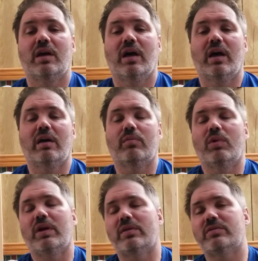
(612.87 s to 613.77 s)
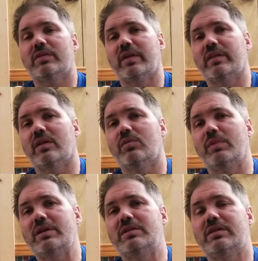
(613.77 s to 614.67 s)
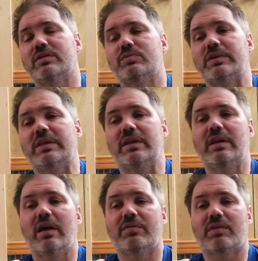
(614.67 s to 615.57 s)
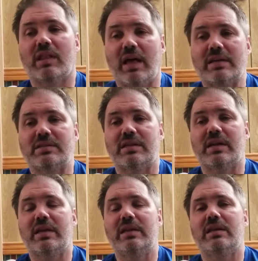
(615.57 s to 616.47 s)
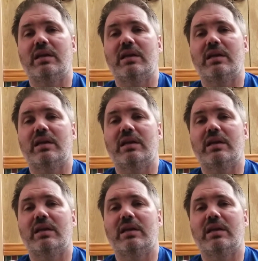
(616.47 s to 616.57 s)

One other thing that I'll mention is we didn't have class tonight,